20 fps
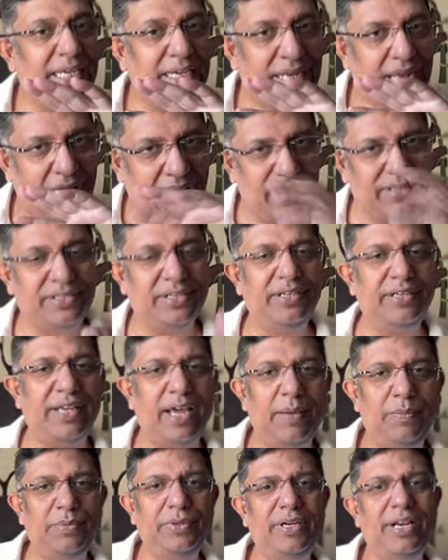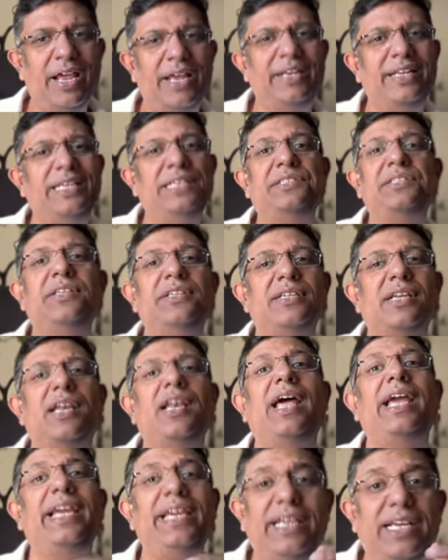hasn't happened and isn't
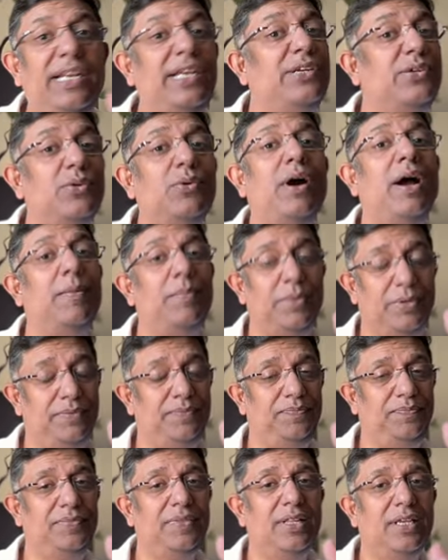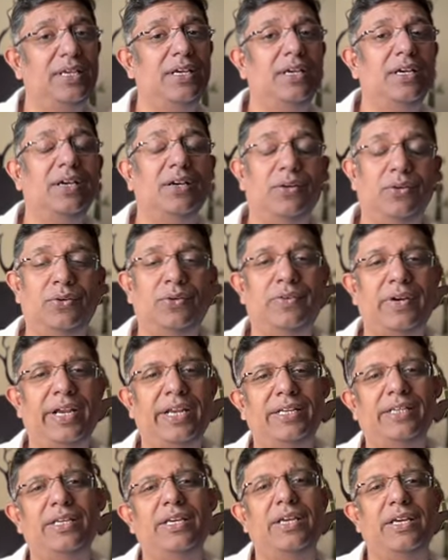likely to happen. All
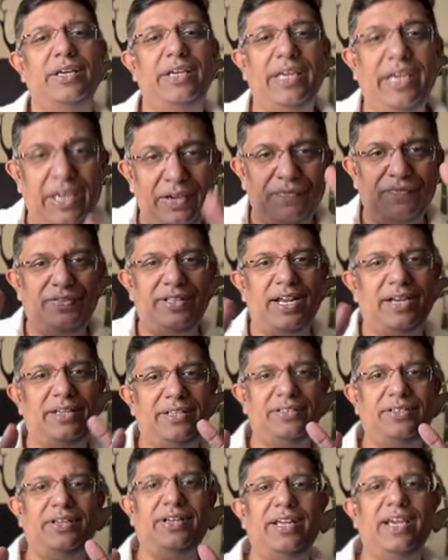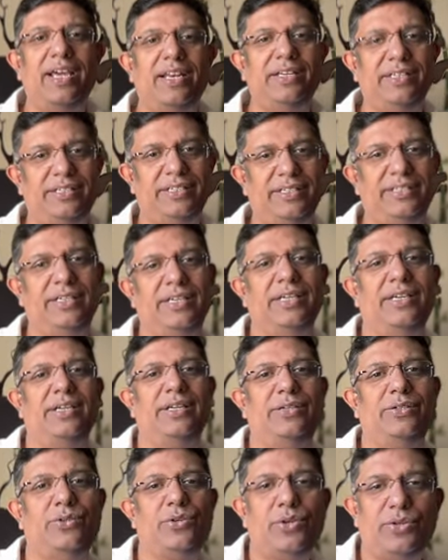right, if that is the reality,
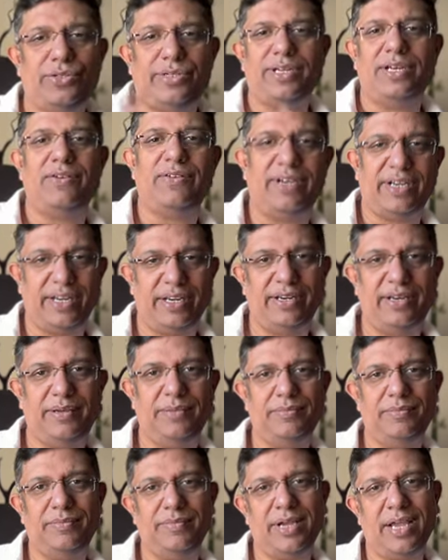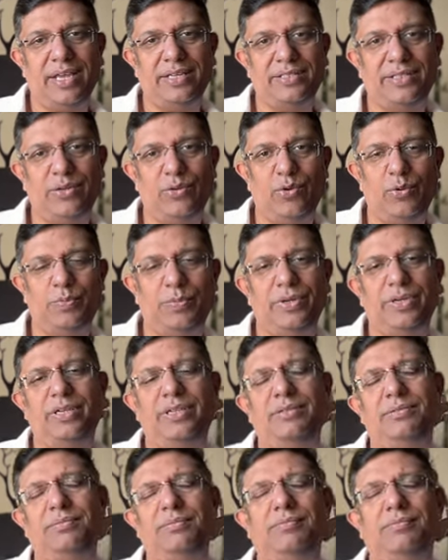do you still retain him as an
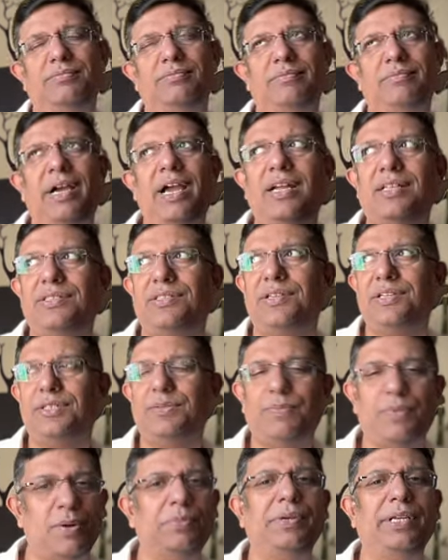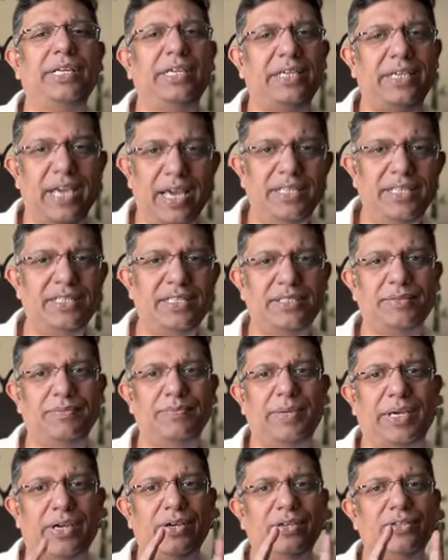opener? My answer is probably yes,
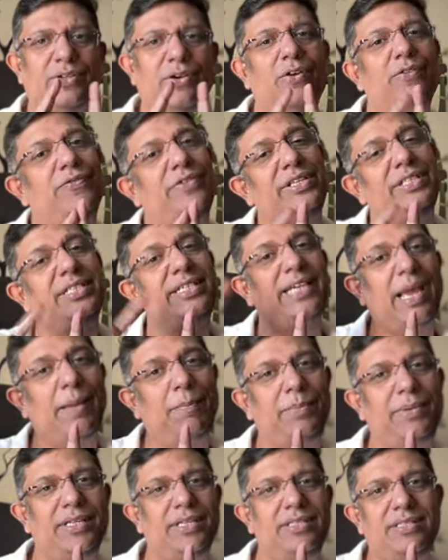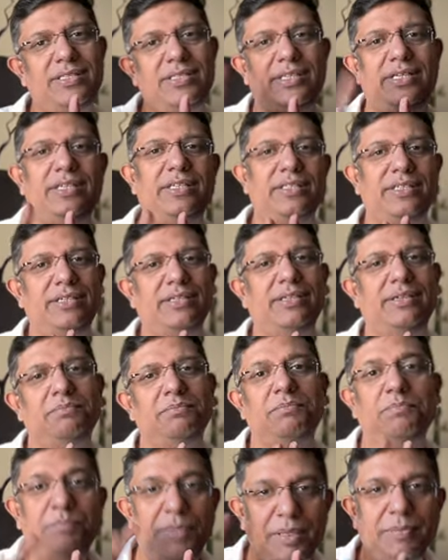because of his captaincy,
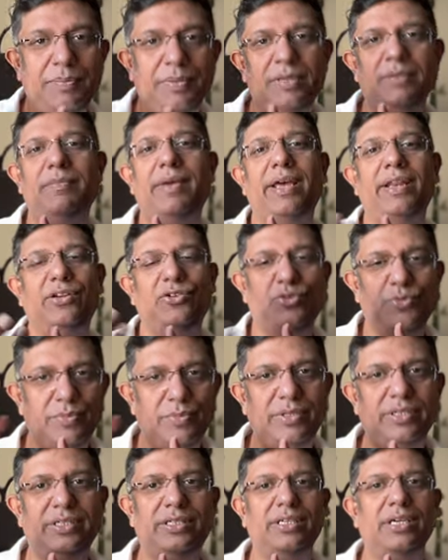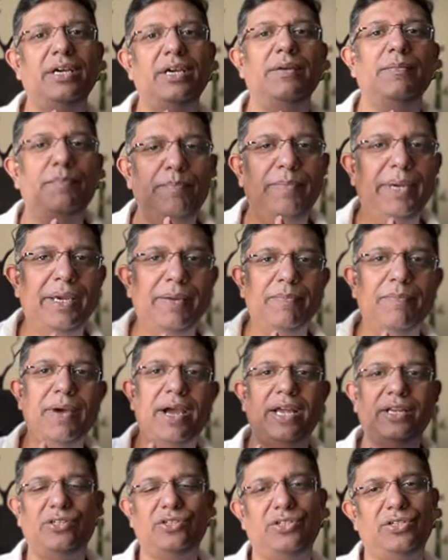people management, big
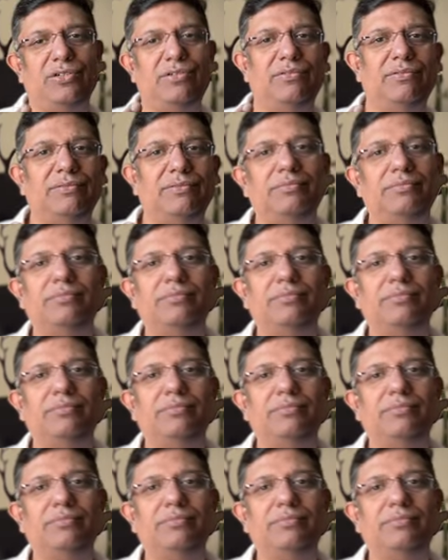match,